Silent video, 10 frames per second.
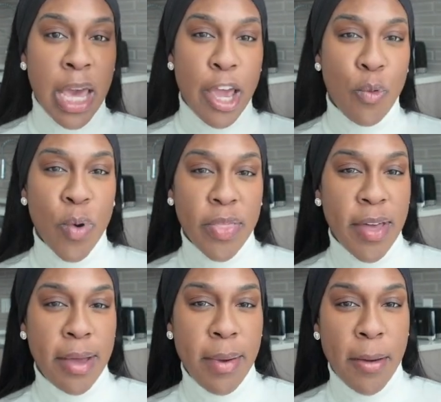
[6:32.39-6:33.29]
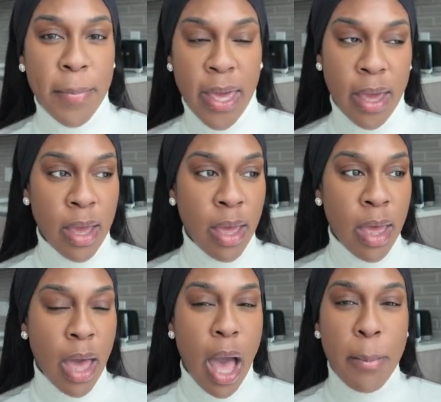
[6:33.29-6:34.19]
And one thing about me,
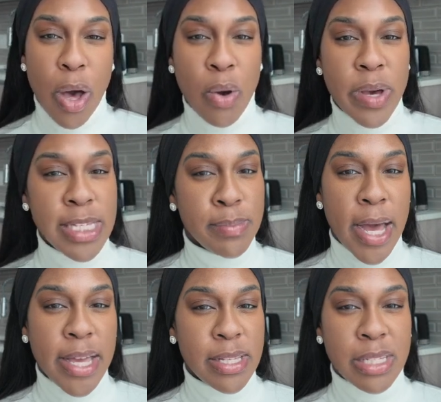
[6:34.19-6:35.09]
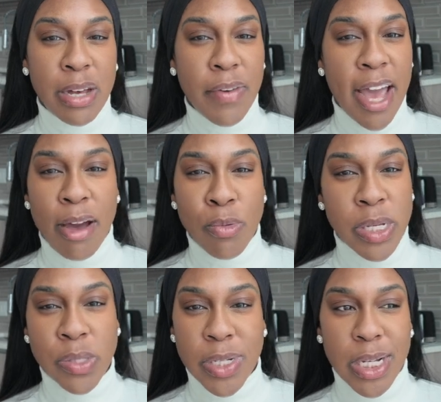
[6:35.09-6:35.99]
I'm always buying stuff I
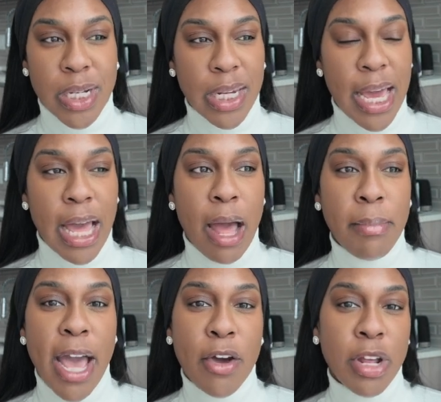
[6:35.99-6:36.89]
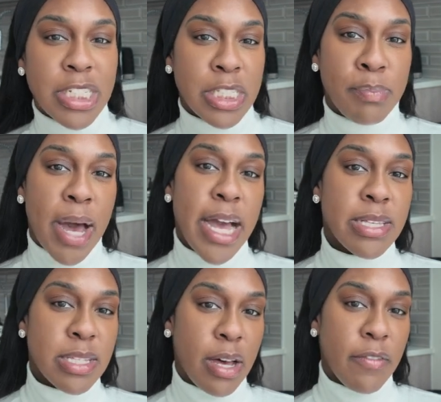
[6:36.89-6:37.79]
always wear. Like I'm not gonna just buy
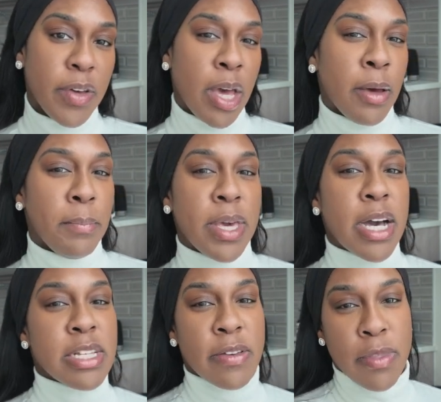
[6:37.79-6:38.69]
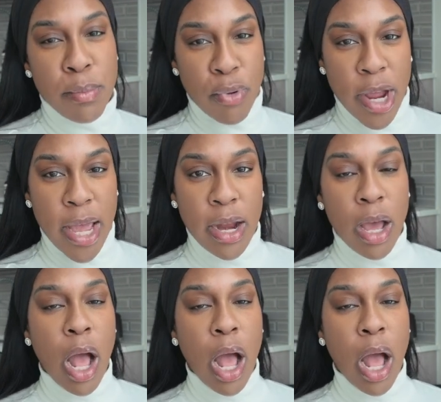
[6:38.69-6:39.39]
stuff because of the brand.